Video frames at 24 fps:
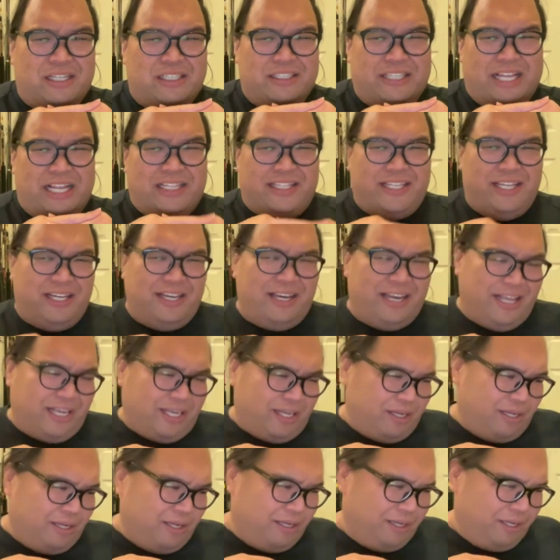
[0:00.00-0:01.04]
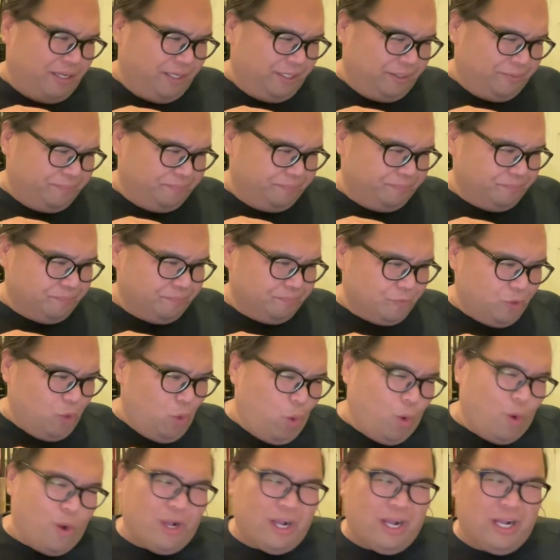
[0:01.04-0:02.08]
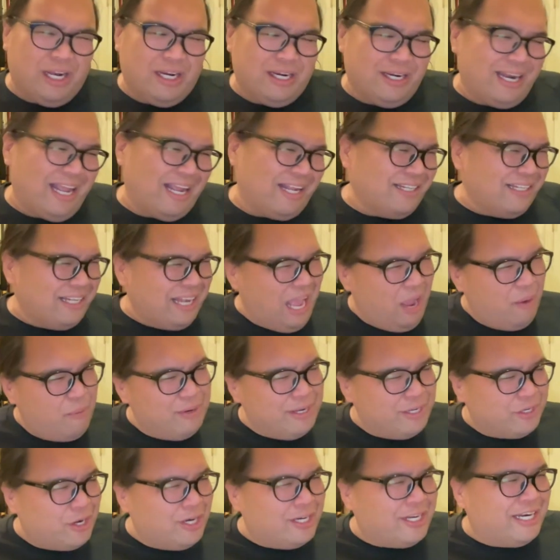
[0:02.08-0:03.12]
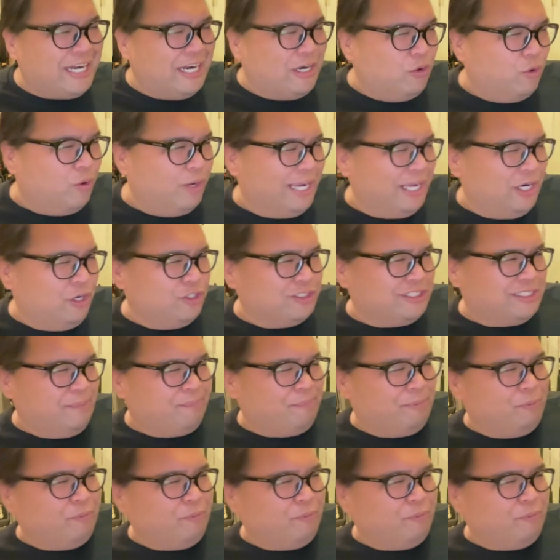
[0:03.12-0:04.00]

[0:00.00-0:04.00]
They did like a, or like I wouldn't call it an ohelo step,